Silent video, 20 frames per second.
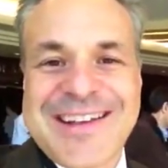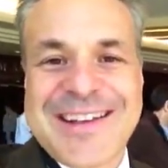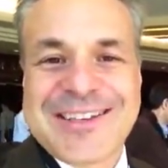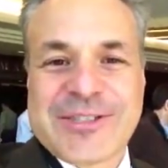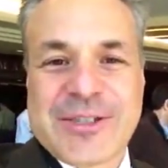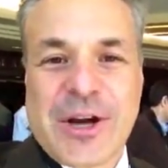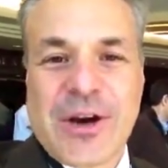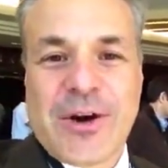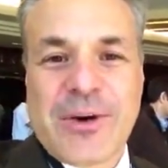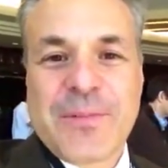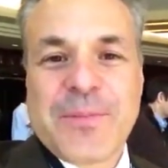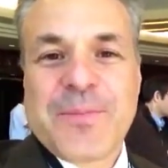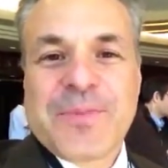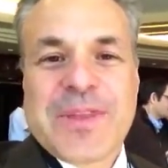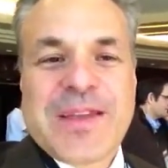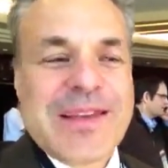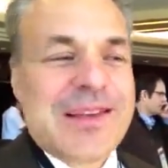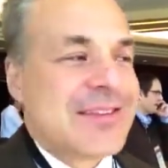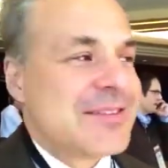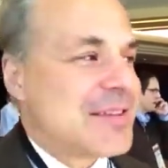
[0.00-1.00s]
So
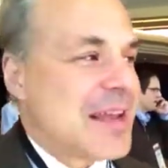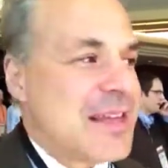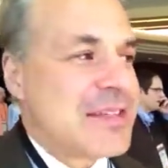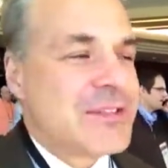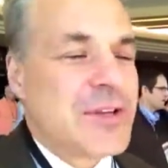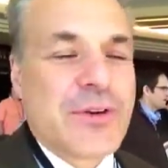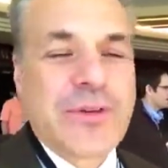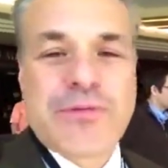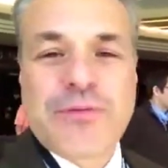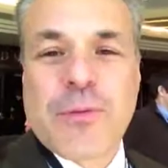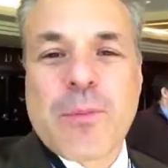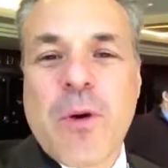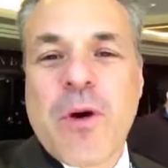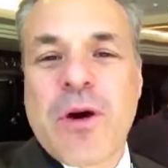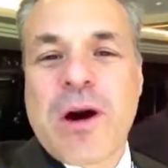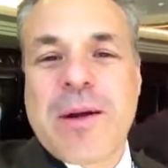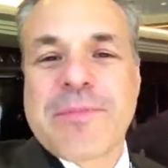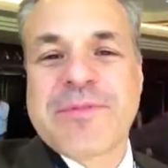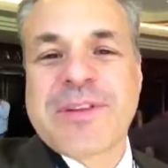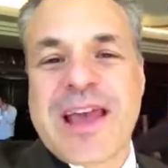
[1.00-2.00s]
stay tuned for
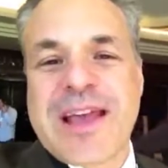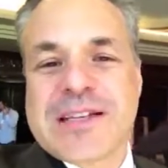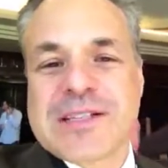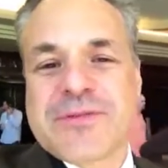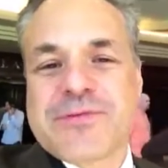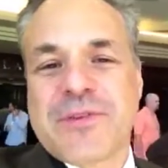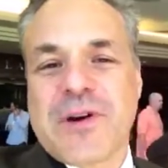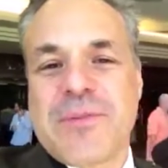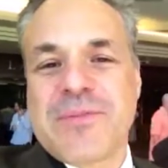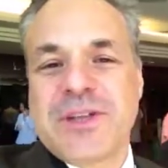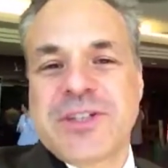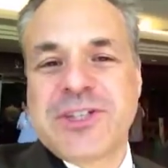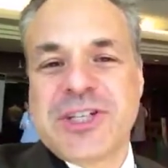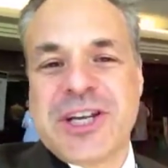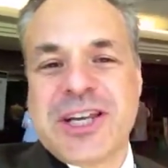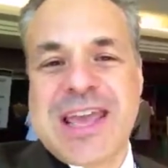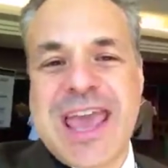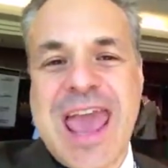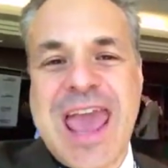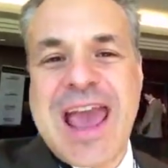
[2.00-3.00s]
more updates from the
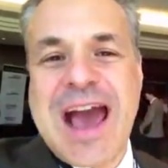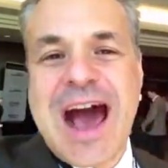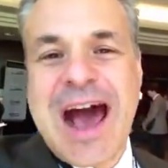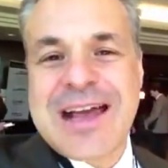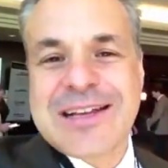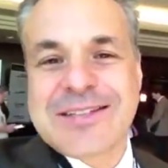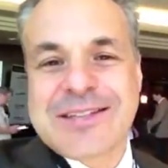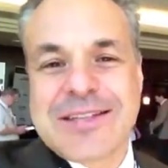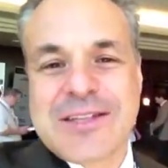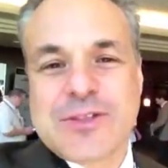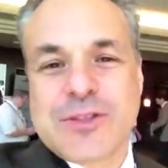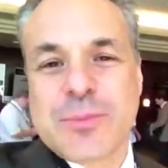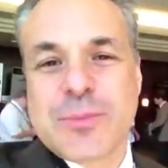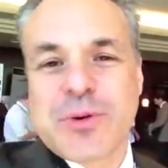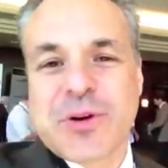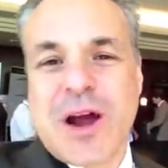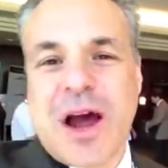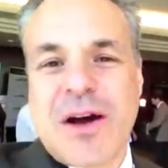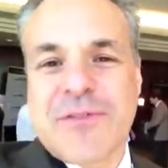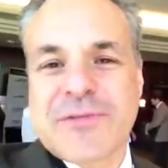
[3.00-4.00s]
GKIC
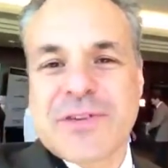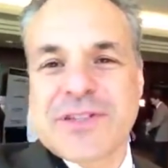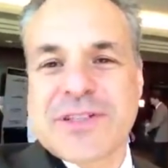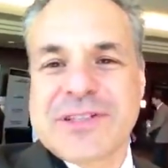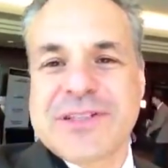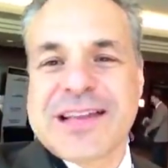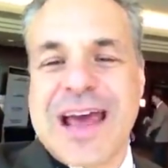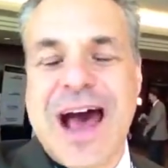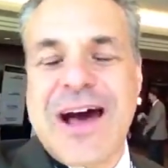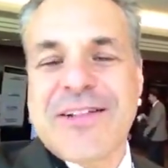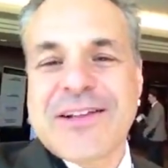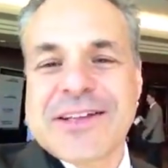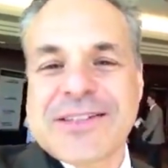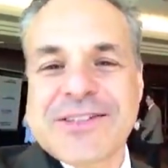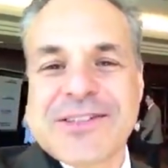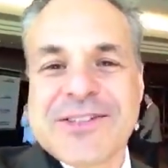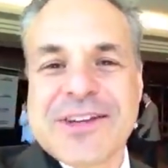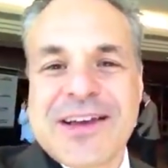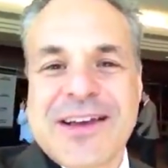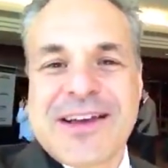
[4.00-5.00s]
Superconference in
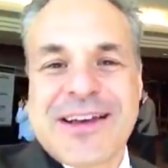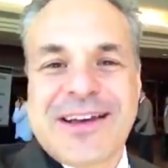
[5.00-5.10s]
Dallas.